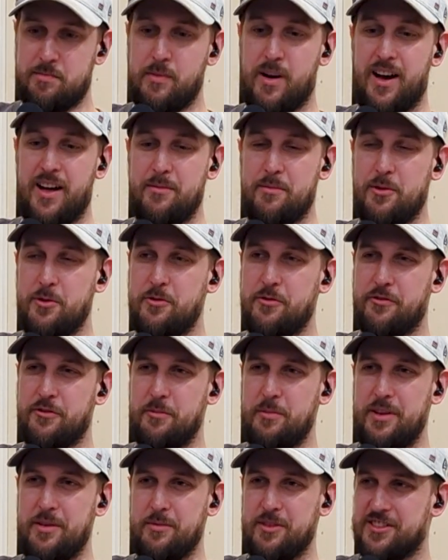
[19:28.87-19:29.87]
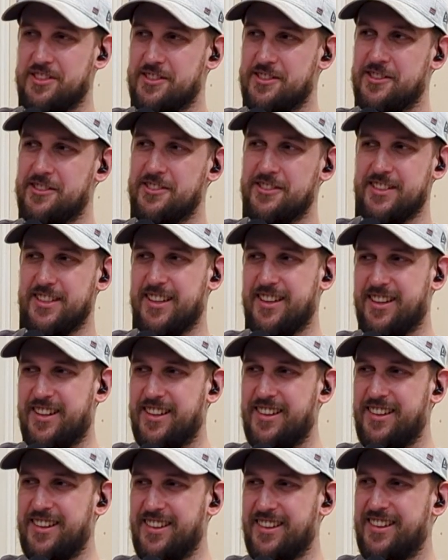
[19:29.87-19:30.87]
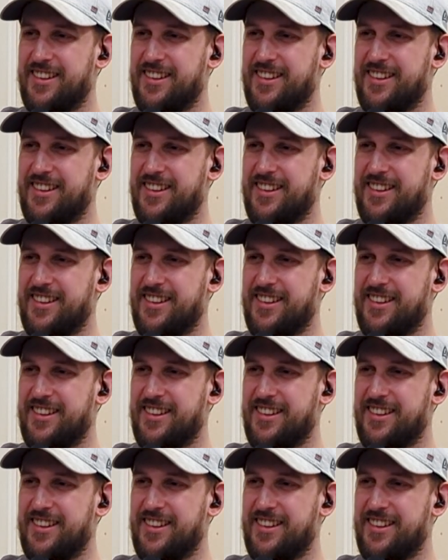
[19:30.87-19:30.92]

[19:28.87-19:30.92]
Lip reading: Smart move from him, as it turns out.